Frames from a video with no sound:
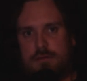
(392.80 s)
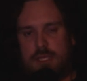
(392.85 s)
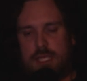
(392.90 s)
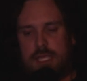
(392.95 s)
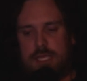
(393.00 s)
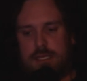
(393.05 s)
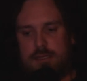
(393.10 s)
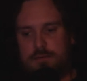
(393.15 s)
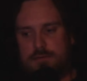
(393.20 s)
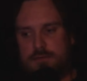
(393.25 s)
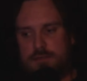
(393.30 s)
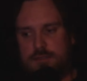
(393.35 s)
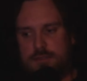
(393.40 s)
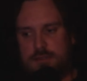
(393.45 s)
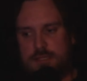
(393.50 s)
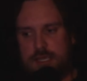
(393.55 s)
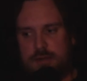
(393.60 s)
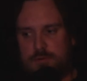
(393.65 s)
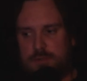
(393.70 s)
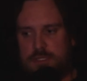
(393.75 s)
And
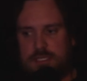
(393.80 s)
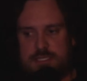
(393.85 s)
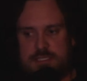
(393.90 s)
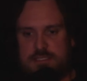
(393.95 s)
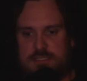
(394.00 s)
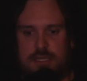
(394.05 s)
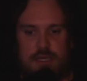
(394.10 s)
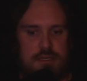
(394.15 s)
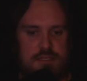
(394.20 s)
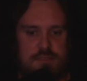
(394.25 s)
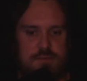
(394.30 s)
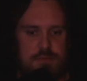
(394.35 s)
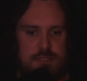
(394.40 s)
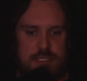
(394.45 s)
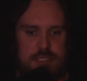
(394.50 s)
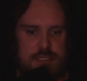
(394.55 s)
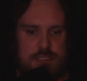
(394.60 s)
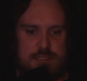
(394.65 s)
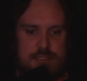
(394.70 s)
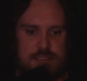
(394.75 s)
that really sucks,
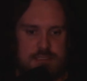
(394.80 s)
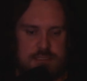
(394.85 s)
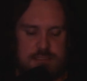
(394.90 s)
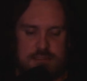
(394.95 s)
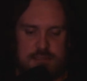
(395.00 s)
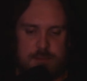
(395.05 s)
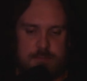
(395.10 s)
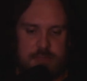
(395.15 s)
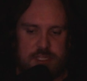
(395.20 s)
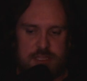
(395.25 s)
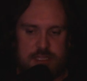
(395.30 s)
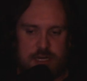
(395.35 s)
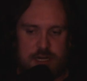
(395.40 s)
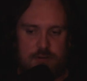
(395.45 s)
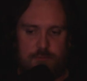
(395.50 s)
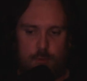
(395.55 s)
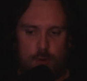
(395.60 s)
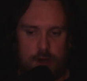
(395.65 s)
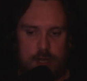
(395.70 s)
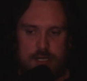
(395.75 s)
because this is something that
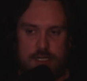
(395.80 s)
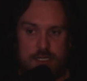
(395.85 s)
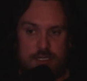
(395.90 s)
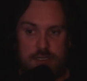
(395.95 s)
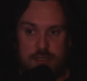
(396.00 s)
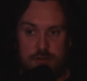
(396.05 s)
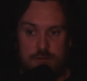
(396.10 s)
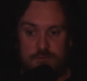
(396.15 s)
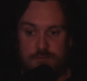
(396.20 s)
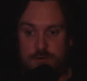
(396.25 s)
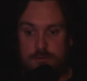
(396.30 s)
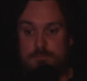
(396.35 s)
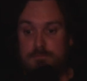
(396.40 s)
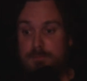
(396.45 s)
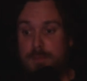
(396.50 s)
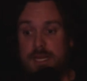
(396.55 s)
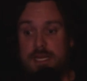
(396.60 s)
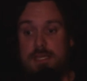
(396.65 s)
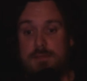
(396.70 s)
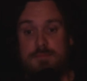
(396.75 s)
I've wanted to do for
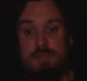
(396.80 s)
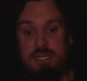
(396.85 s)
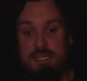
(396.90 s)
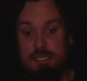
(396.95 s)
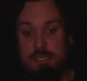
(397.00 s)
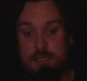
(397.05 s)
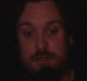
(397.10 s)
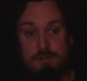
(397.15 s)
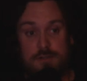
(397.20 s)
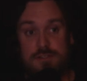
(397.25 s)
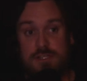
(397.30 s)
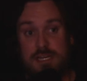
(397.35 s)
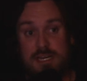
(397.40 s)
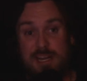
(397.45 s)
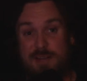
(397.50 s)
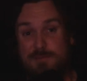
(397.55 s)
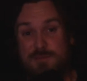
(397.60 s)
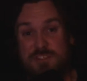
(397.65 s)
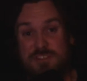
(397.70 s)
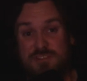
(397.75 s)
many, many years, and
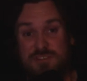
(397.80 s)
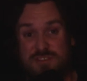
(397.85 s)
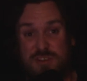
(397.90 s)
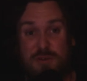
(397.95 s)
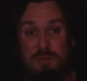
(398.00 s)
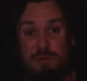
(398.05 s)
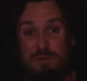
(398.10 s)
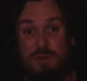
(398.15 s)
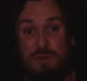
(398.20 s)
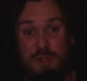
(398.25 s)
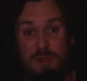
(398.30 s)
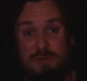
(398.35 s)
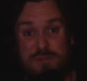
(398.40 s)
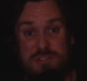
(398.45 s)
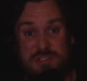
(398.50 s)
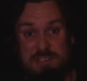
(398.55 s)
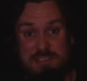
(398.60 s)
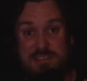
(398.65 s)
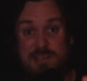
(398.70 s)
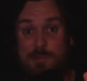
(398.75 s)
I'm so
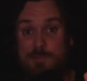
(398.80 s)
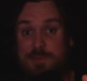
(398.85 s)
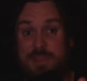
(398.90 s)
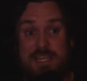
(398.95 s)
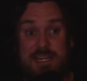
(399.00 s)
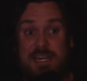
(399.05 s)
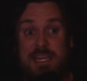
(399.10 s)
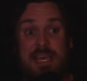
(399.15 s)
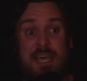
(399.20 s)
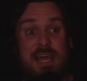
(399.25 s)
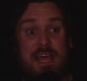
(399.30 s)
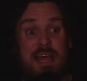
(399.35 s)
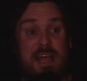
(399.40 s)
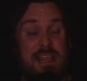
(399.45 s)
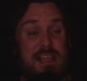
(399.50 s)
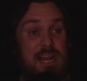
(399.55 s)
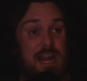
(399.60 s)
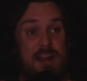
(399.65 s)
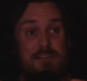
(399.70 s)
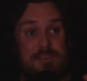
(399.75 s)
close to something
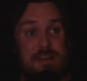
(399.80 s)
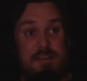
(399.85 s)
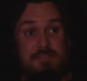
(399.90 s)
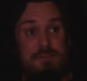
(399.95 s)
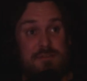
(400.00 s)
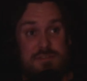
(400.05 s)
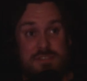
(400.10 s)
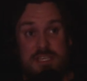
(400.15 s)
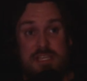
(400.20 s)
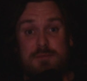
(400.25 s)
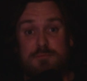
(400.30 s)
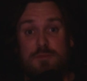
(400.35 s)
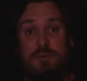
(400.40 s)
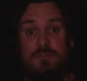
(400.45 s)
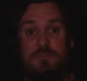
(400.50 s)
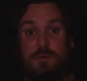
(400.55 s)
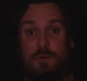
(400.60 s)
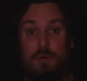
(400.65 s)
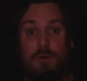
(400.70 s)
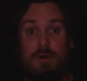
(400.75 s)
that I've never seen
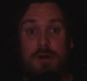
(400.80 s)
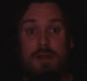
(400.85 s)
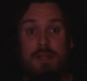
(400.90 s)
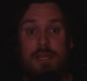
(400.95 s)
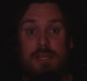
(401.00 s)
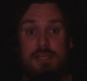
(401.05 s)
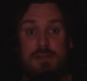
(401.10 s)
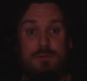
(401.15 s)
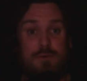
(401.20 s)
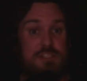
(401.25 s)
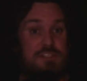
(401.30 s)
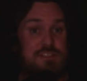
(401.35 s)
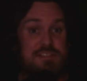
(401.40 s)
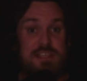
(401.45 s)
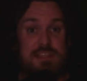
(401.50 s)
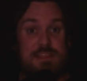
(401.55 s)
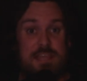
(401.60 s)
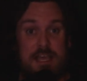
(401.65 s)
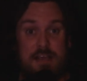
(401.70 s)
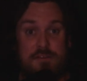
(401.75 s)
before, which is
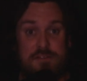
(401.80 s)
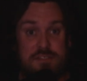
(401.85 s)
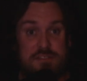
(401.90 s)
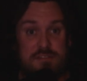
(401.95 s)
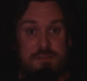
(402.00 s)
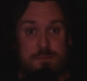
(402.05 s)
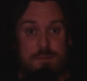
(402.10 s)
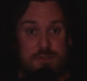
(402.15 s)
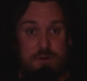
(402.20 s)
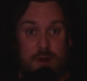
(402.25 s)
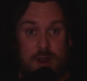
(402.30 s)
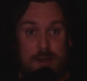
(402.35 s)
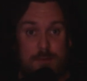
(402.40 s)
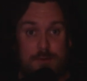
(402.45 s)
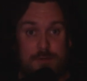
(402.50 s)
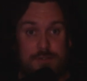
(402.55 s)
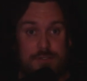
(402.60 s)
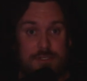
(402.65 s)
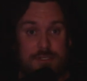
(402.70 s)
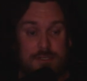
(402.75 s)
1,000
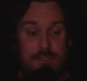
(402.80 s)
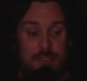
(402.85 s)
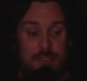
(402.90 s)
subscribers.